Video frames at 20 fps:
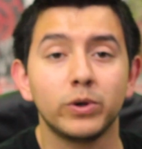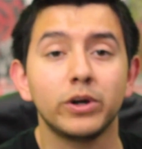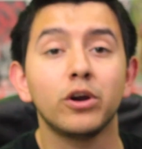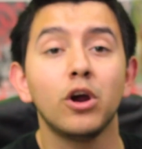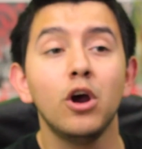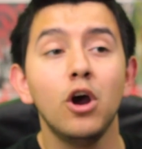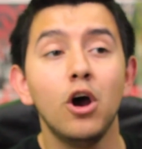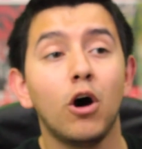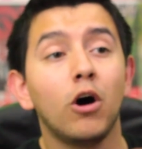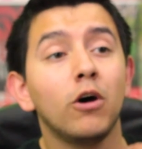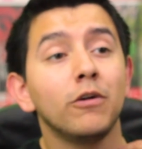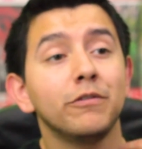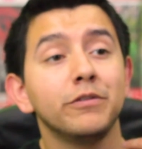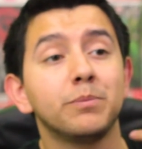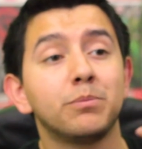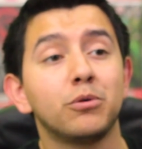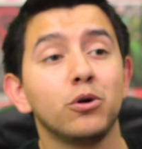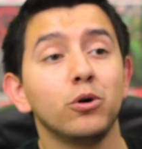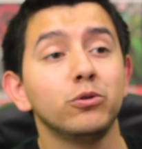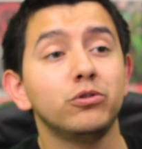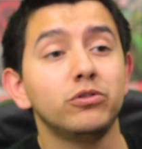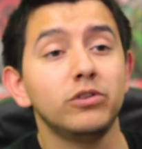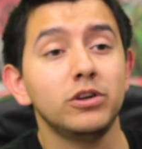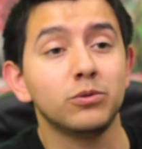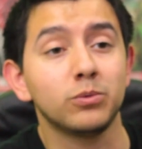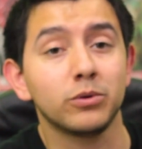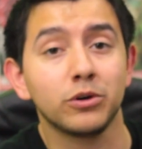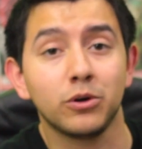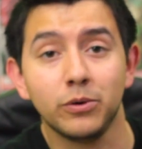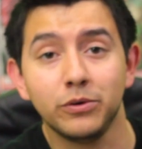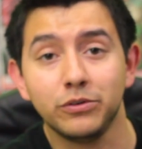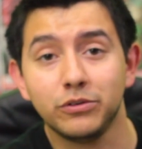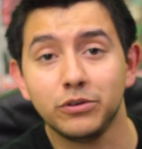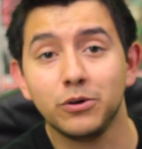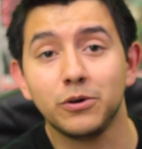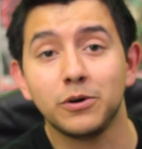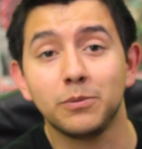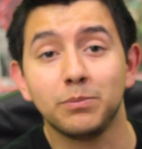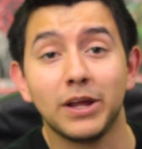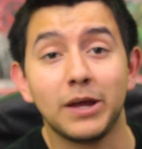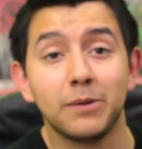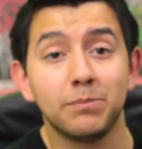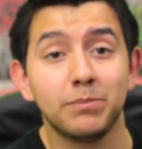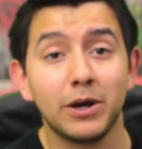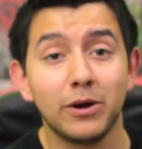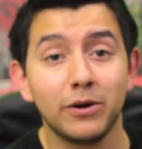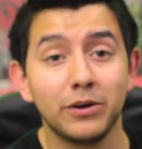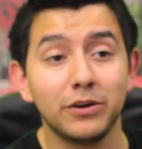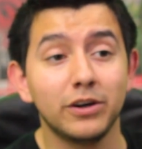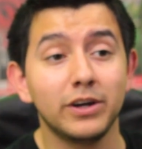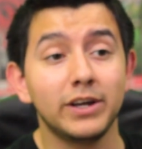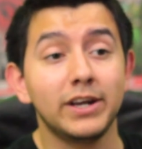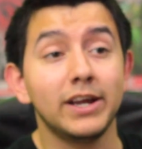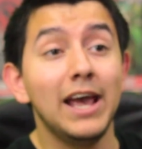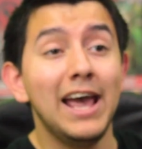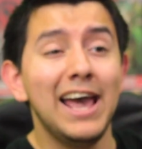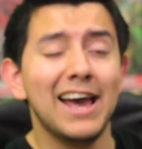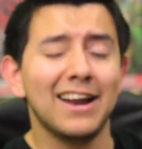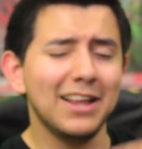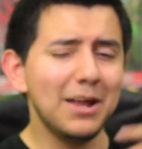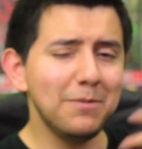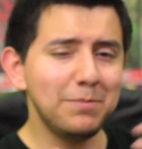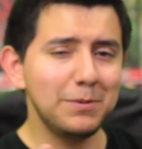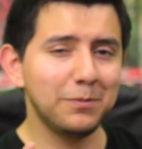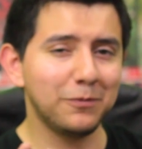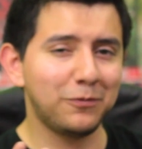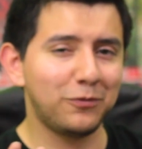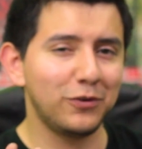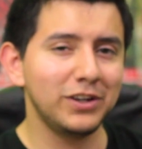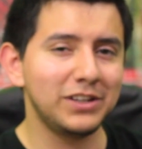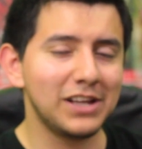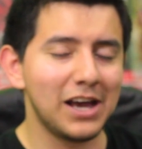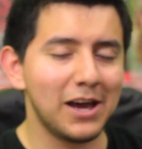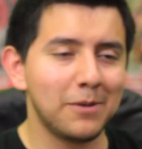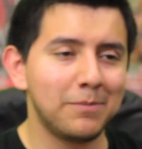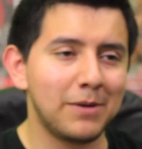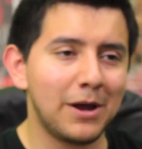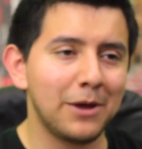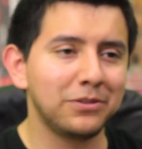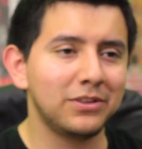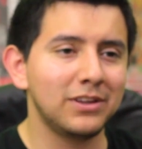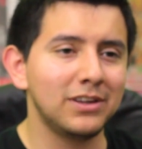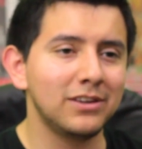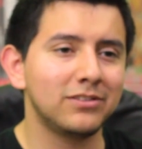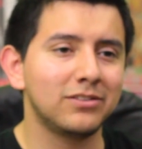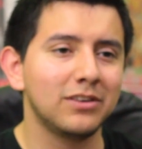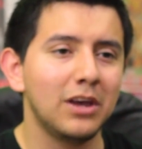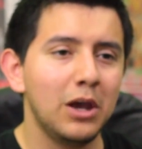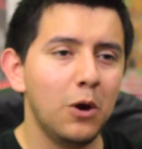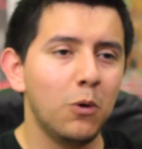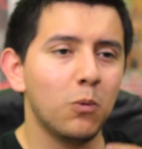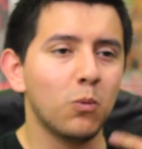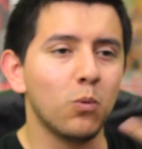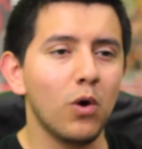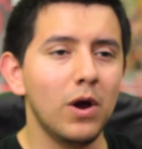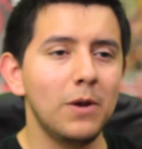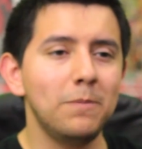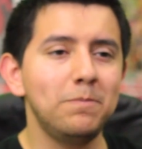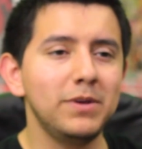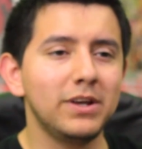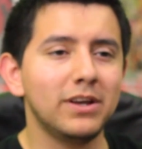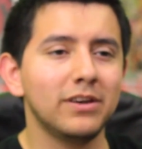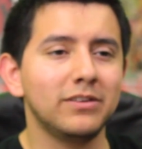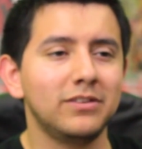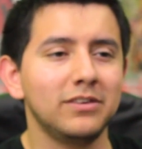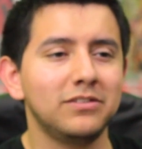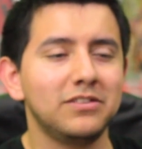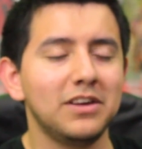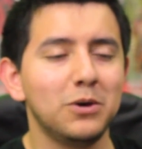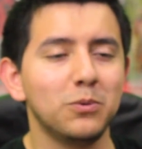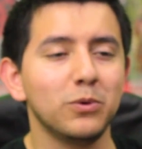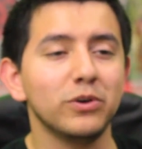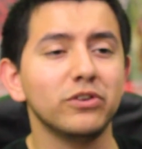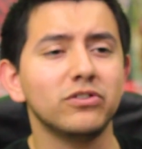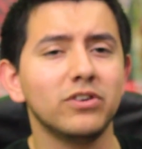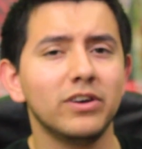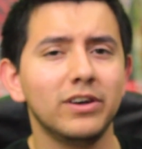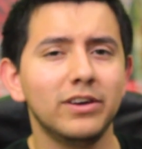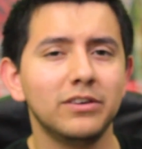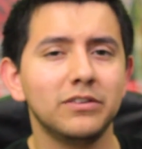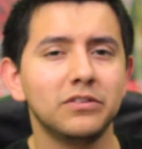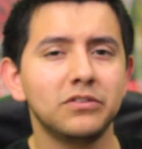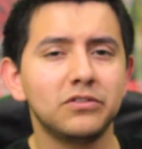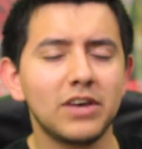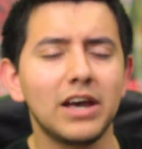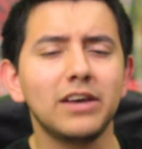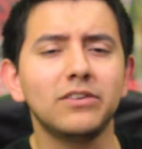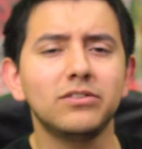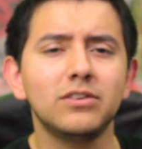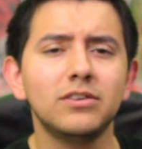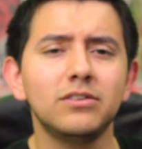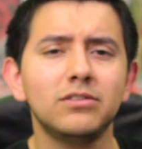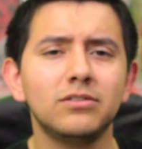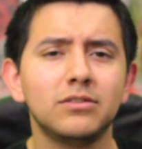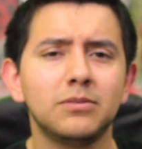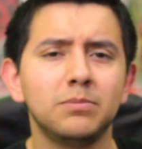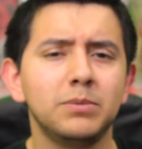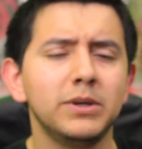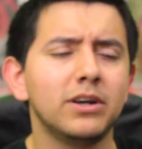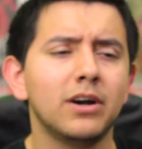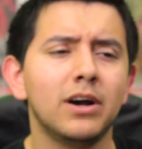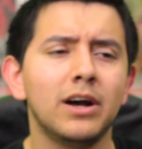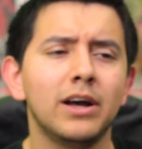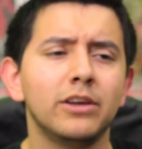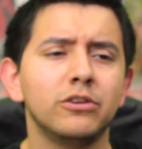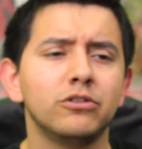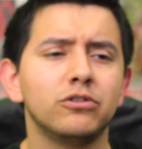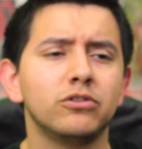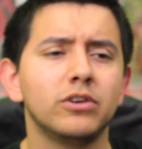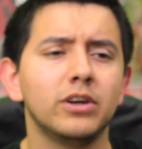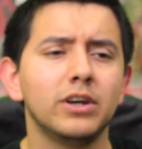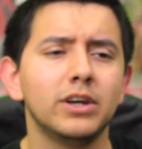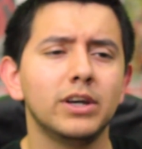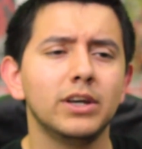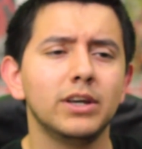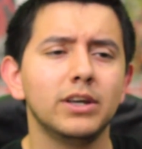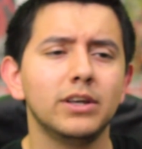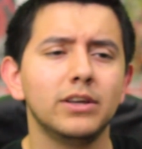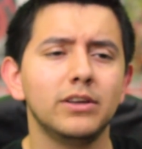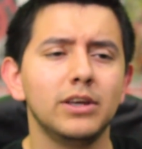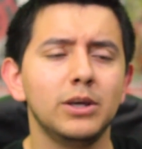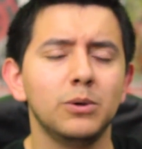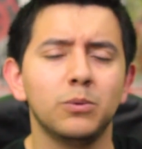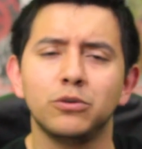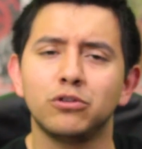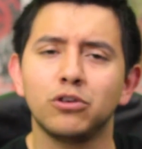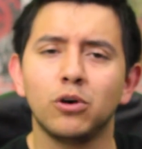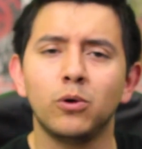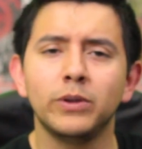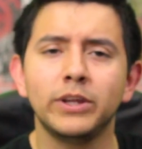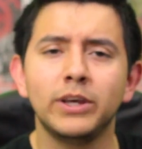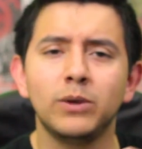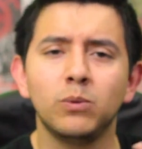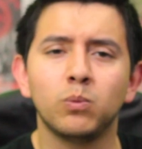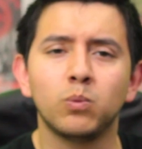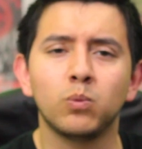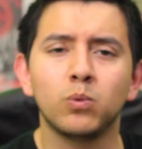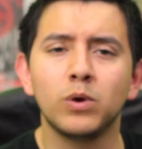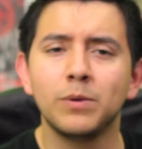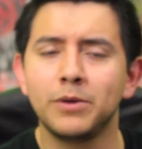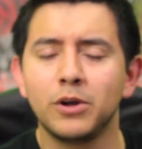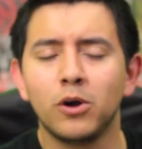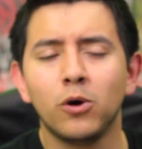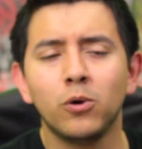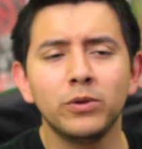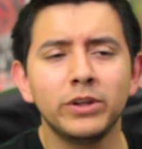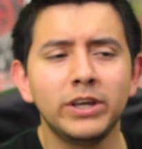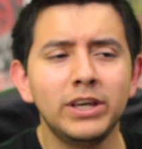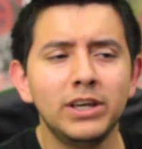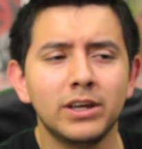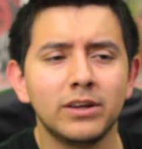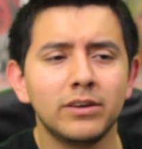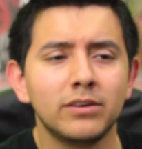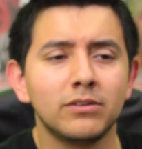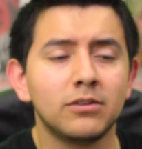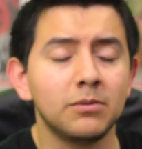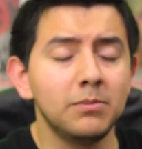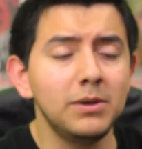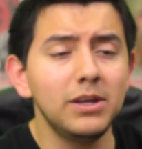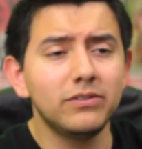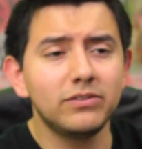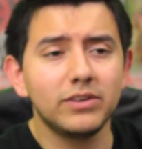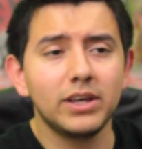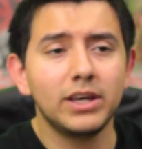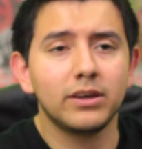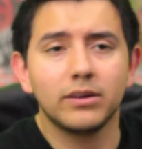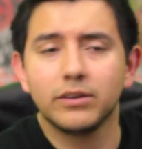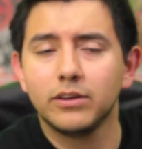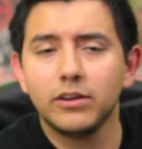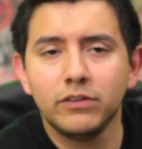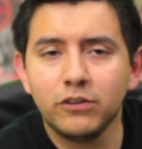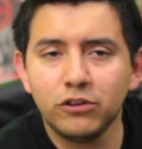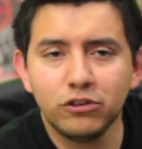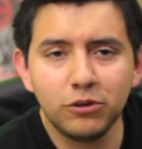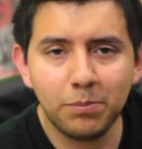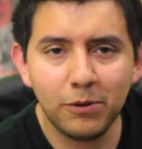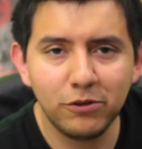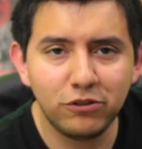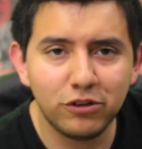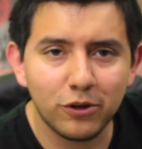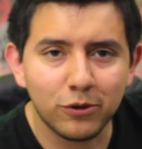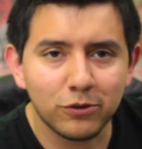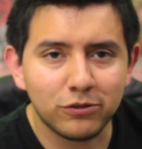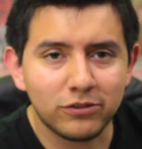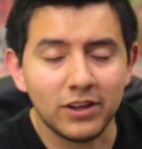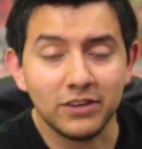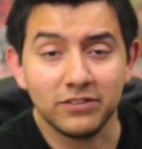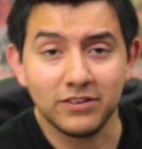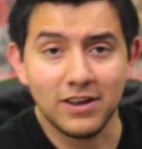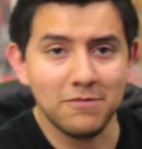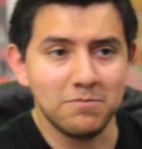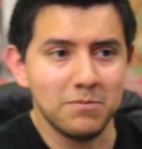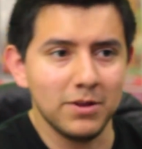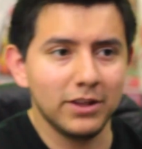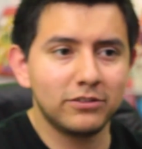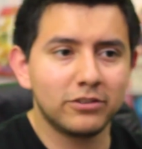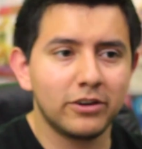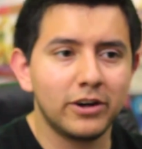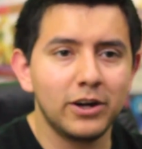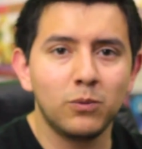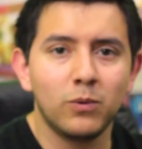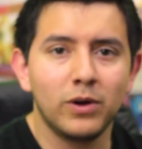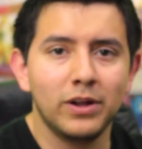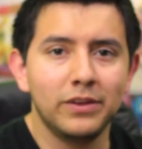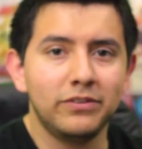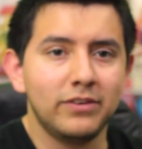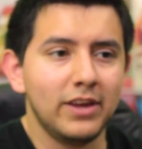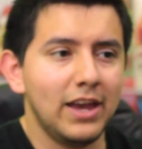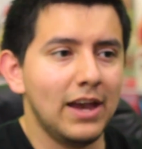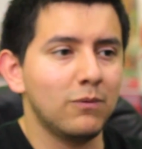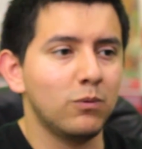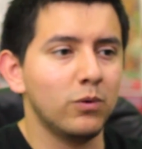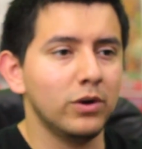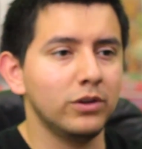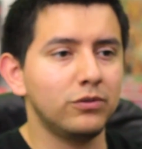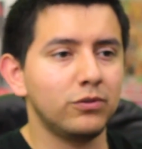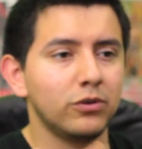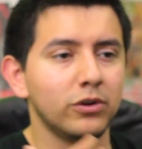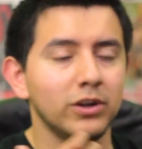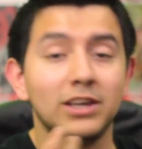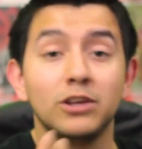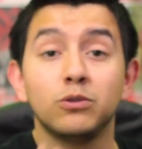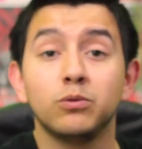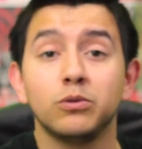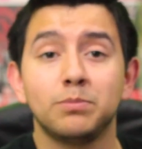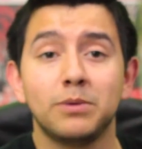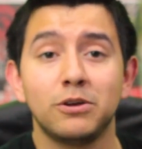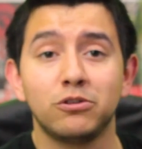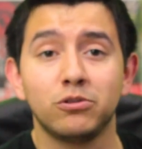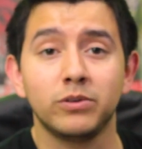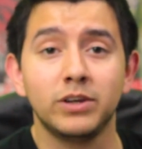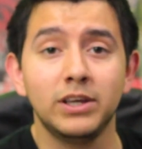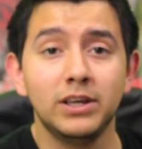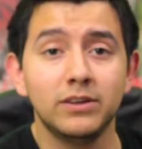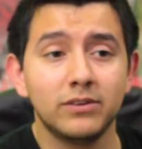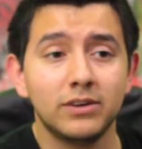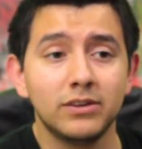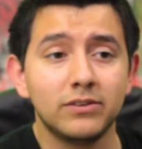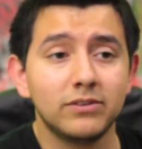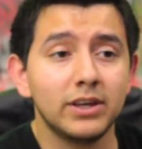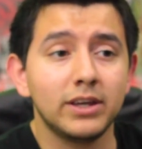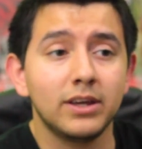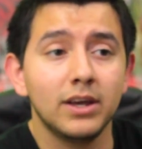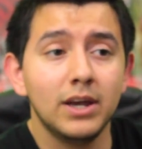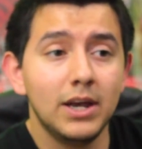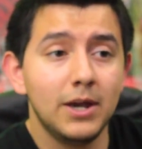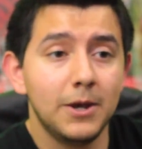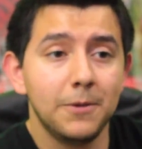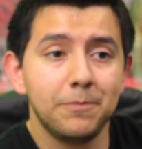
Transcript: where all of the proceeds were going to go to Planned Parenthood. And a lot of people freaked out about this. One, because they said it was sexist, because it was only women only, and to me it's like, there's a bunch of those things. They have military ones, they have ones for kids with special needs, and it's like,